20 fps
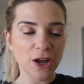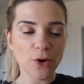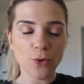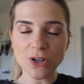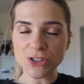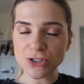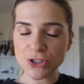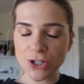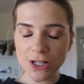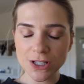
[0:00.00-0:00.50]

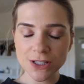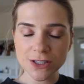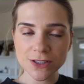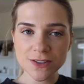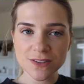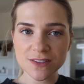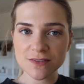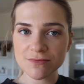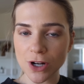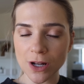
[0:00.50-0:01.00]
question
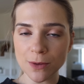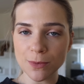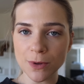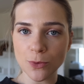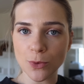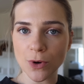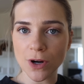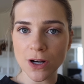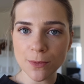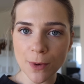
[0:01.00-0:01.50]
is, should I be
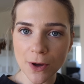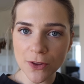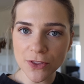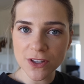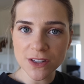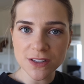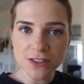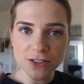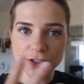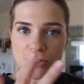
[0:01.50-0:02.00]
worried about
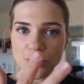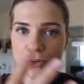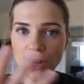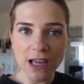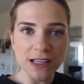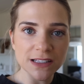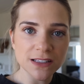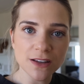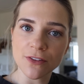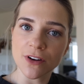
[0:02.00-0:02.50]
this? Do you
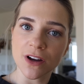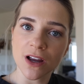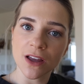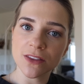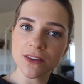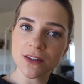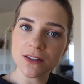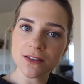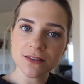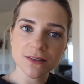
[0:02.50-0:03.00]
guys ever
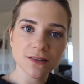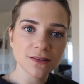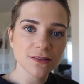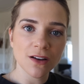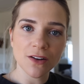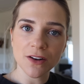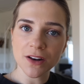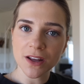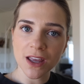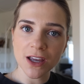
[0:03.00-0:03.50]
get this
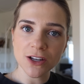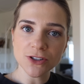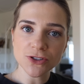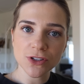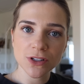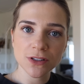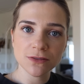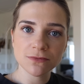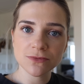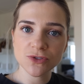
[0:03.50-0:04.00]
on
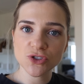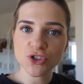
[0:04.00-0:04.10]
occasion?